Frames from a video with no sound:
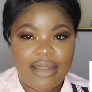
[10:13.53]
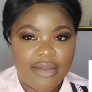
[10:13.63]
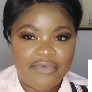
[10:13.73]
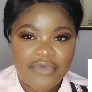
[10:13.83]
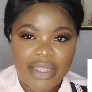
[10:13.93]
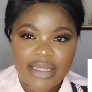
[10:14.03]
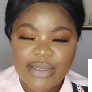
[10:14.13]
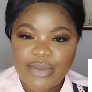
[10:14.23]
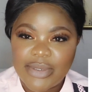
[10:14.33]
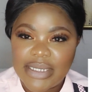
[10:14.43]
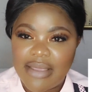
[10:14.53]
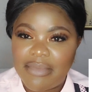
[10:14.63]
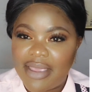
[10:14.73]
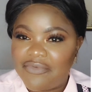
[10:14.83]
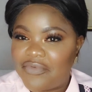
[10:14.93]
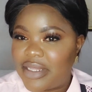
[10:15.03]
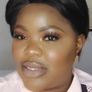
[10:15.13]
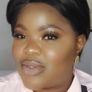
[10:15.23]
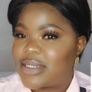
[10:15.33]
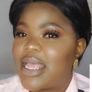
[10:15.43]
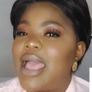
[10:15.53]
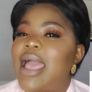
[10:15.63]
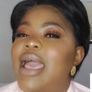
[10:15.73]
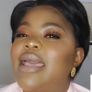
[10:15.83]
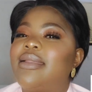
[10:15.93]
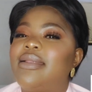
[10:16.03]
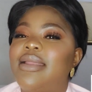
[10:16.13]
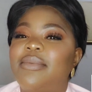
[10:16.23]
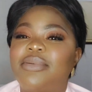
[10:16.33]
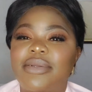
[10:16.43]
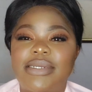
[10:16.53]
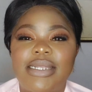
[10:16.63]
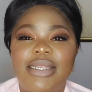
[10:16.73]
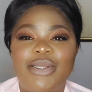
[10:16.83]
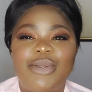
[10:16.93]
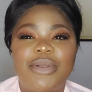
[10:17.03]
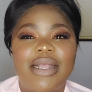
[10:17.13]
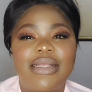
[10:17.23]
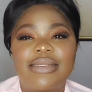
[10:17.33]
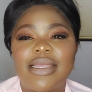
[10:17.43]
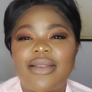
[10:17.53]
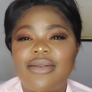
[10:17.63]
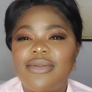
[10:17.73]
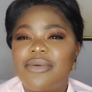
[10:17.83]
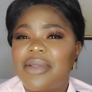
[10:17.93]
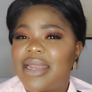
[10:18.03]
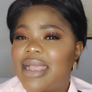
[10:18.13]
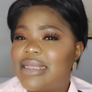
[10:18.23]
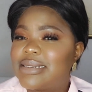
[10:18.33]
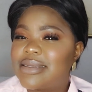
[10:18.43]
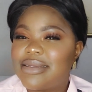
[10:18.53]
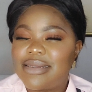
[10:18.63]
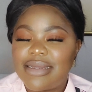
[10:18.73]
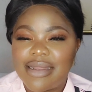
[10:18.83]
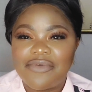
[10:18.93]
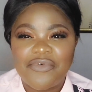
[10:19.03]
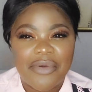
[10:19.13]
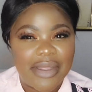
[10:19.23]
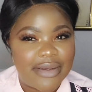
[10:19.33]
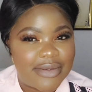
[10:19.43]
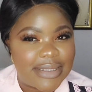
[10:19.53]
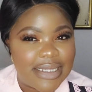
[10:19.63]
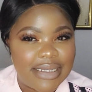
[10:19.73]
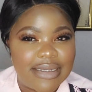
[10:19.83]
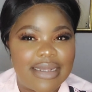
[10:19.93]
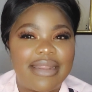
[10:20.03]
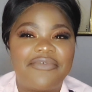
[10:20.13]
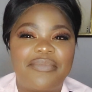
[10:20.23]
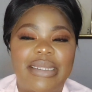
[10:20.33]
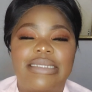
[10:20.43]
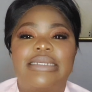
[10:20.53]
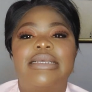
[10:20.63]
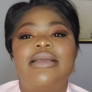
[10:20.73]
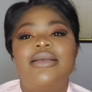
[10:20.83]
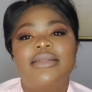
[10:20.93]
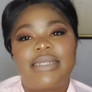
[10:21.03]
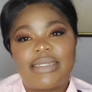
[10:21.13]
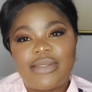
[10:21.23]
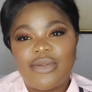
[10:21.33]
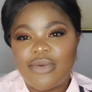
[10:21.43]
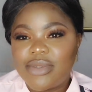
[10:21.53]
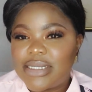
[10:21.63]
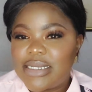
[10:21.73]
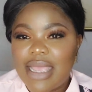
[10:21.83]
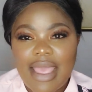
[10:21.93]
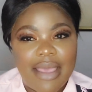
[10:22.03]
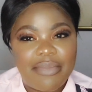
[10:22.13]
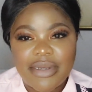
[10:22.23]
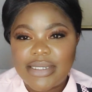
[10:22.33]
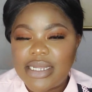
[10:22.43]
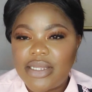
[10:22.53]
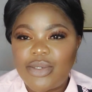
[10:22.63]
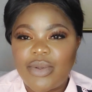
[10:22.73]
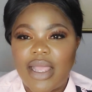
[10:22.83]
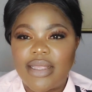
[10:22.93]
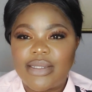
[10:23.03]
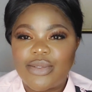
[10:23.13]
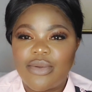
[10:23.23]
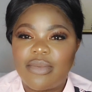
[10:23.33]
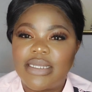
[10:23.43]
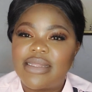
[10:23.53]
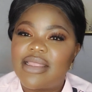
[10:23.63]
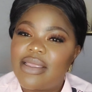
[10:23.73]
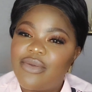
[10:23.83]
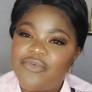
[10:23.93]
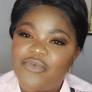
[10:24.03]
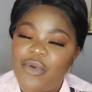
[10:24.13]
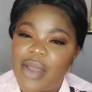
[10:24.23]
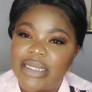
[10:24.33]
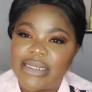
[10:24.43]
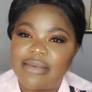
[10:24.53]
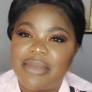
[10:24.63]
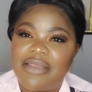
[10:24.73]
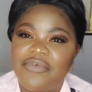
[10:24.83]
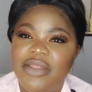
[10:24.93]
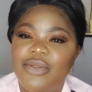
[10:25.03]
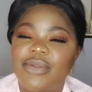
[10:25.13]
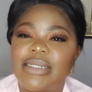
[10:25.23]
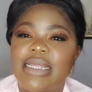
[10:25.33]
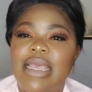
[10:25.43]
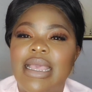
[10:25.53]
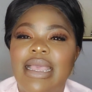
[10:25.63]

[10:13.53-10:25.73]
and don't forget to share my videos i really appreciate you guys i don't know whether i say it enough or i don't say it enough but just know good see i appreciate you guys so much thank you for watching my videos